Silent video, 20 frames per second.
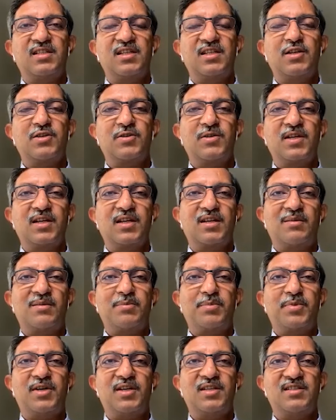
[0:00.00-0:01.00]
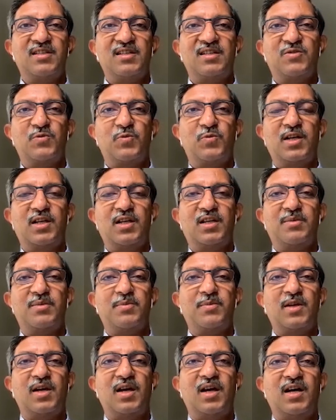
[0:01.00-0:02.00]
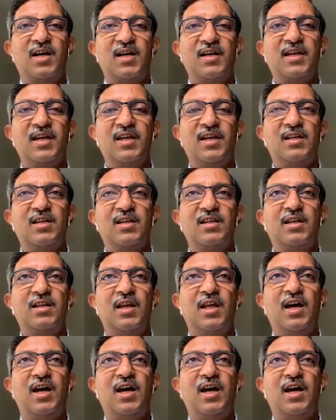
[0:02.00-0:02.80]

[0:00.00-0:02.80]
including composites, one can get a